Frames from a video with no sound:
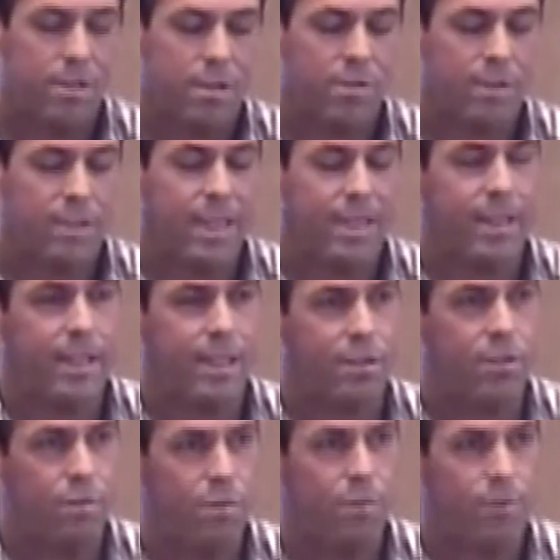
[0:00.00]
there's not a lot of
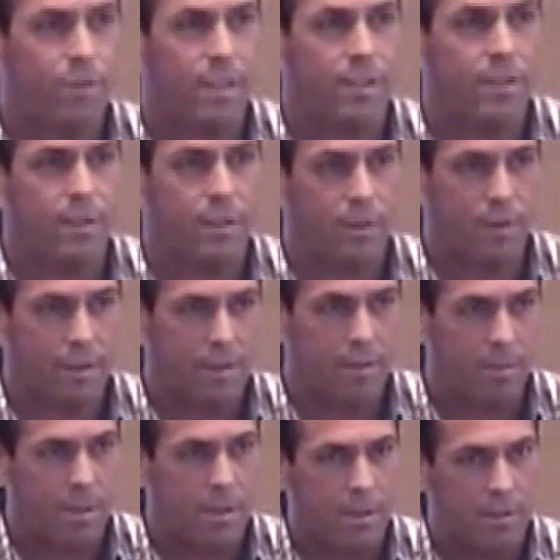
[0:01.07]
true friends out there,
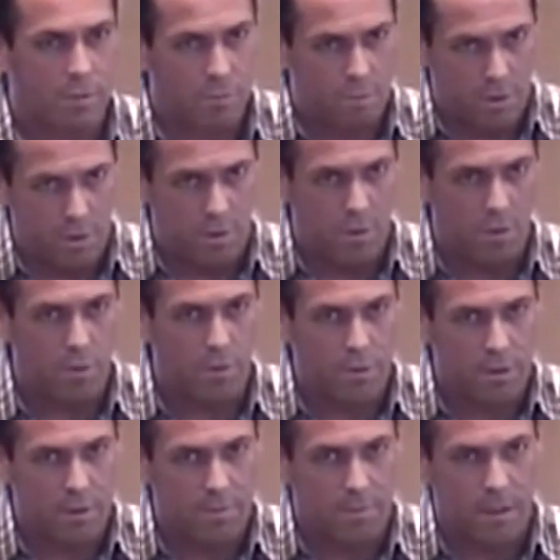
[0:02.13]
because when you go through a
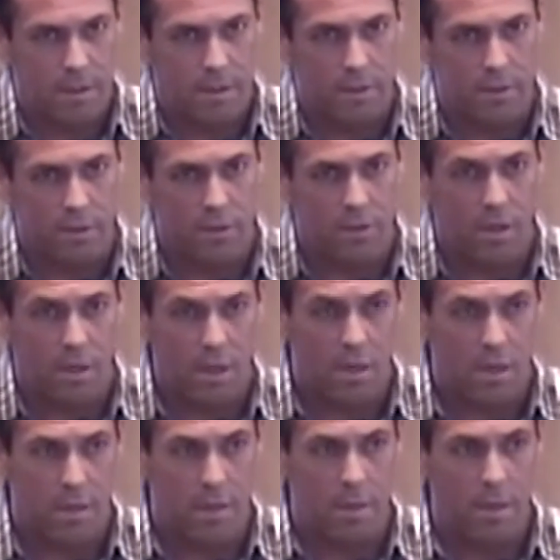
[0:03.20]
system like this, it's
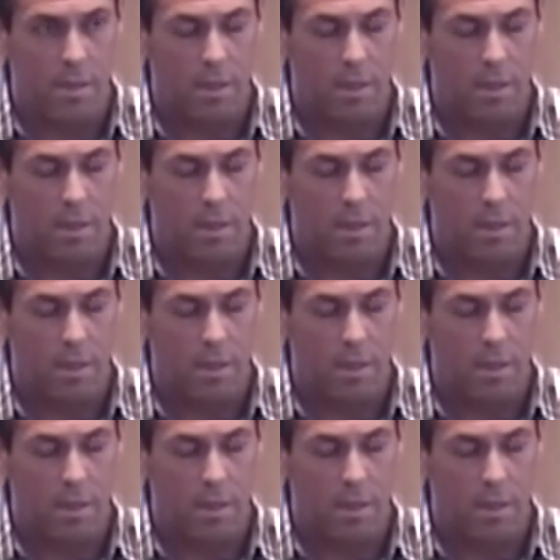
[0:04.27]
hard.